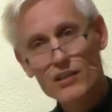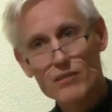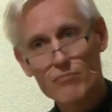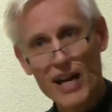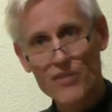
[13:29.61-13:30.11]

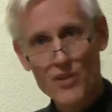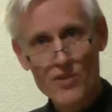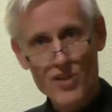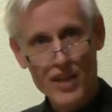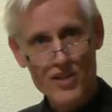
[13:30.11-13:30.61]
Matthew
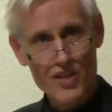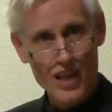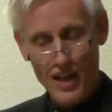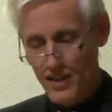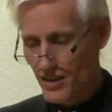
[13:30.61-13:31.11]

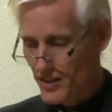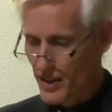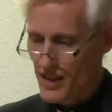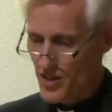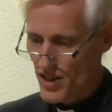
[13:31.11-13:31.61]
16,
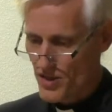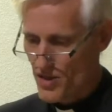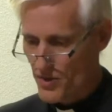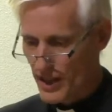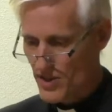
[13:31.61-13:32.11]
19 to
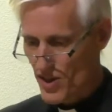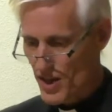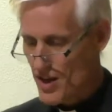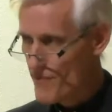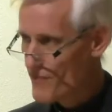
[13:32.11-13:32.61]

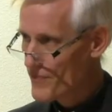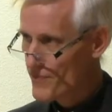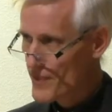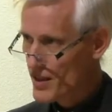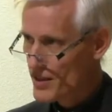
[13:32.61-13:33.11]
20,
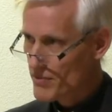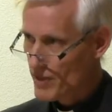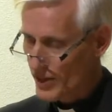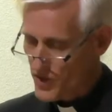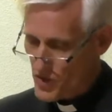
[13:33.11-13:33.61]

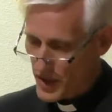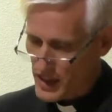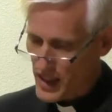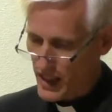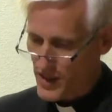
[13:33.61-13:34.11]
Matthew
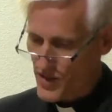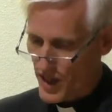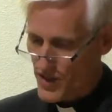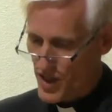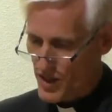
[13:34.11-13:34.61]
28,
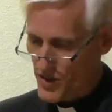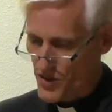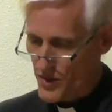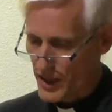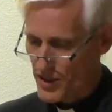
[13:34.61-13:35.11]
16 to
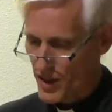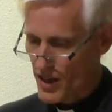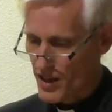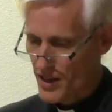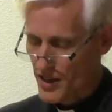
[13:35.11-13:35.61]

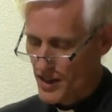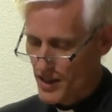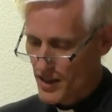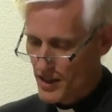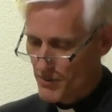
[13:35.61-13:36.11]
20,
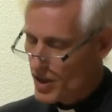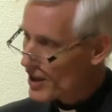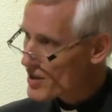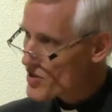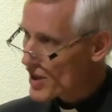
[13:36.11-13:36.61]

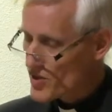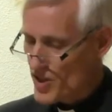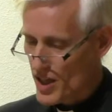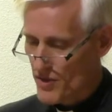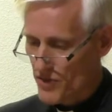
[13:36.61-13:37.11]
Mark
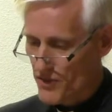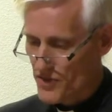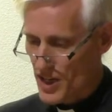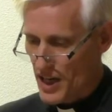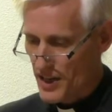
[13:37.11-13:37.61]
16,
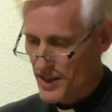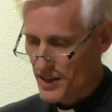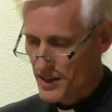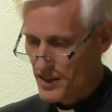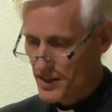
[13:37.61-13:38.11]
15,
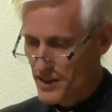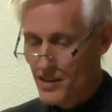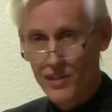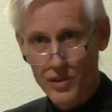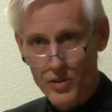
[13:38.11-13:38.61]

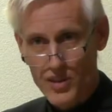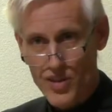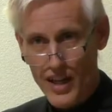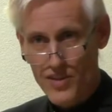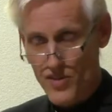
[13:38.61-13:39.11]
Luke
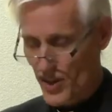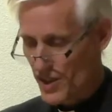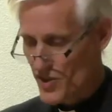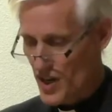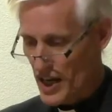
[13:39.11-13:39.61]
10,
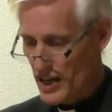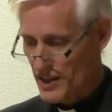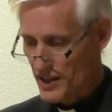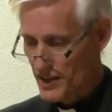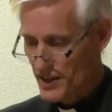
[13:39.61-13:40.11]

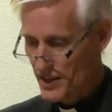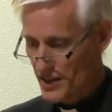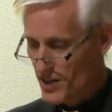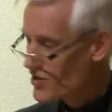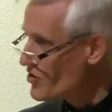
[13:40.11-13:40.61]
16,
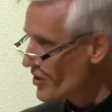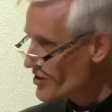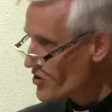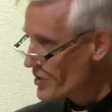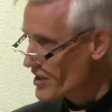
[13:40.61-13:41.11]

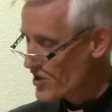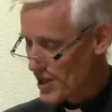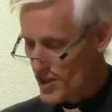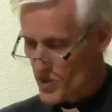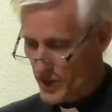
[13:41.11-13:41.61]
John
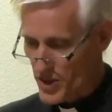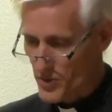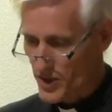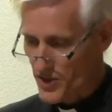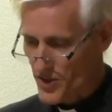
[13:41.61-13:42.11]
20,
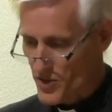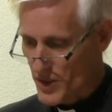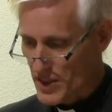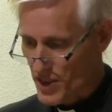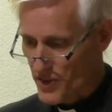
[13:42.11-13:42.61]
21 to
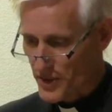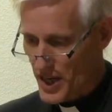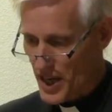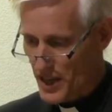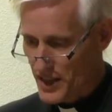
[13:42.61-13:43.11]
23